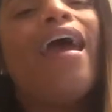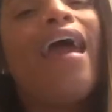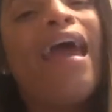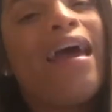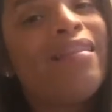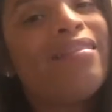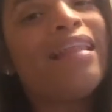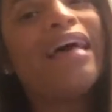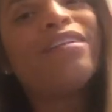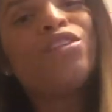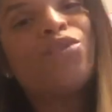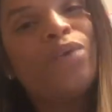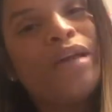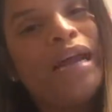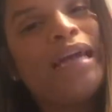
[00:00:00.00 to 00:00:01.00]
And
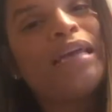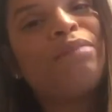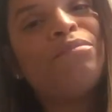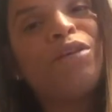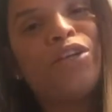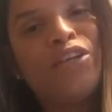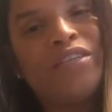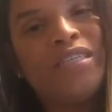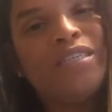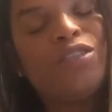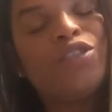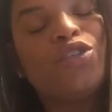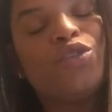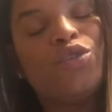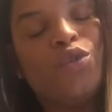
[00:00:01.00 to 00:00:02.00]
that's what I am learning
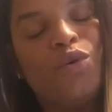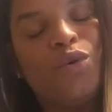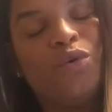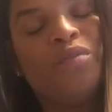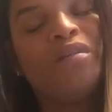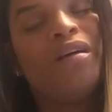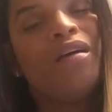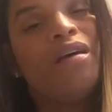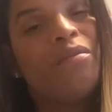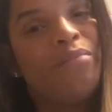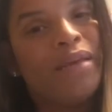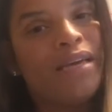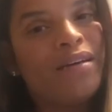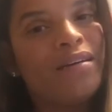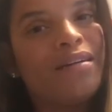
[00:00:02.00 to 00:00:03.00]
to do,
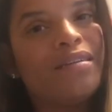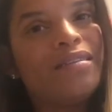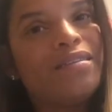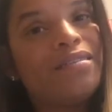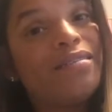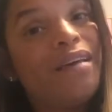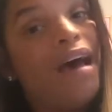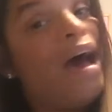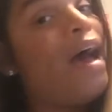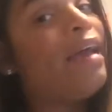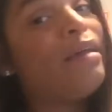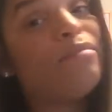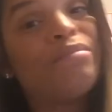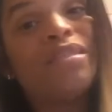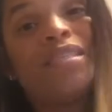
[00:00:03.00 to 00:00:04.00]
because I
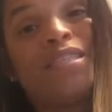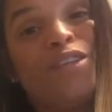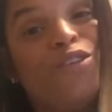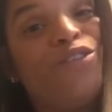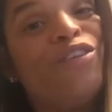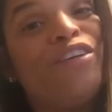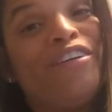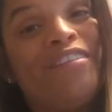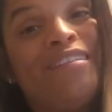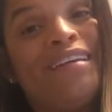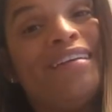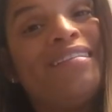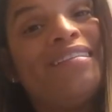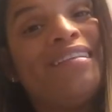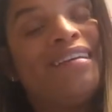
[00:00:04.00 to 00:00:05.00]
am still
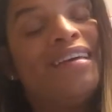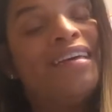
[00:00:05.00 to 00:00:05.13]
learning.